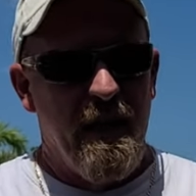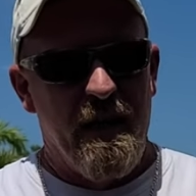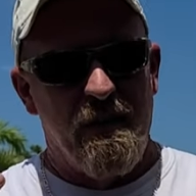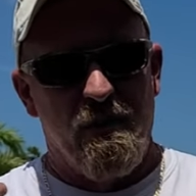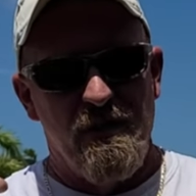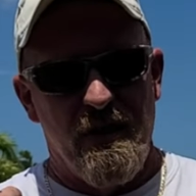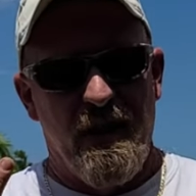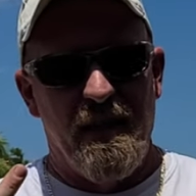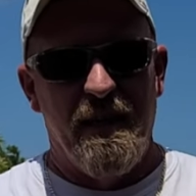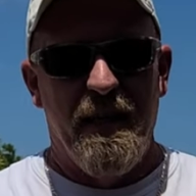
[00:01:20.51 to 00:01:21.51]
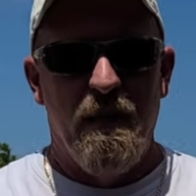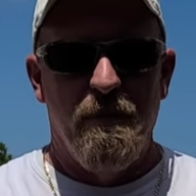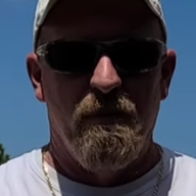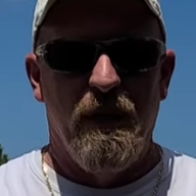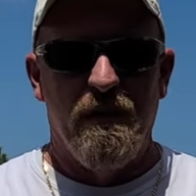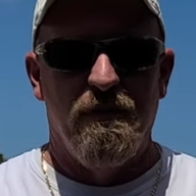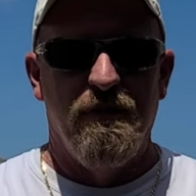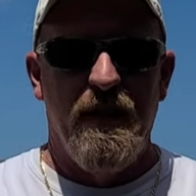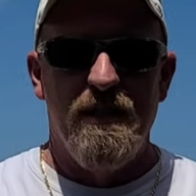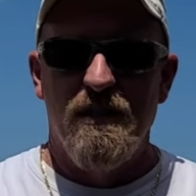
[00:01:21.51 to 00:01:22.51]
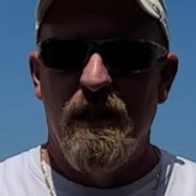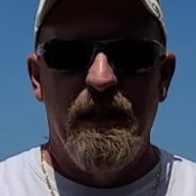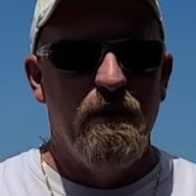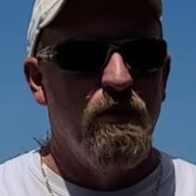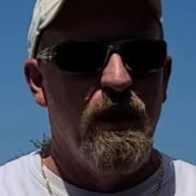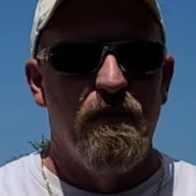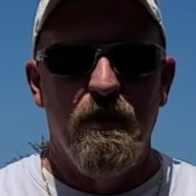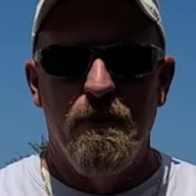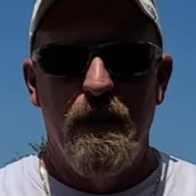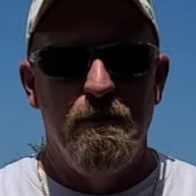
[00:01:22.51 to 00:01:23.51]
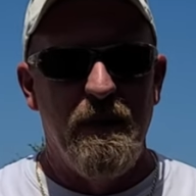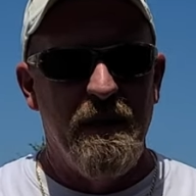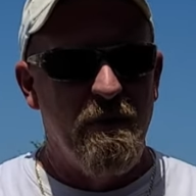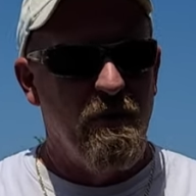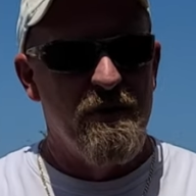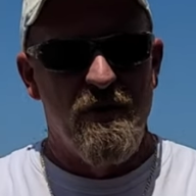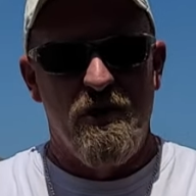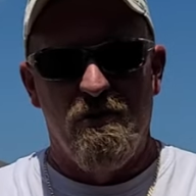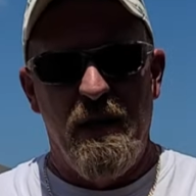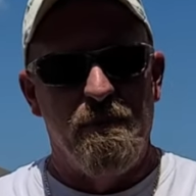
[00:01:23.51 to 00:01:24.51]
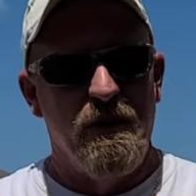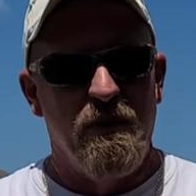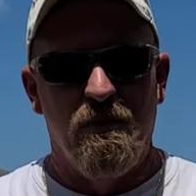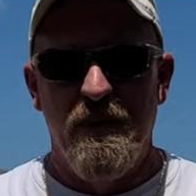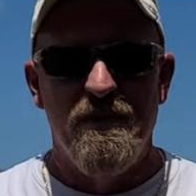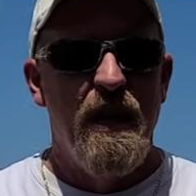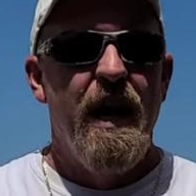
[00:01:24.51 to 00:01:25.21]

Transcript: Either it's a headlamp, a regular flashlight, whatever it may be, the ones that strap to your wrist,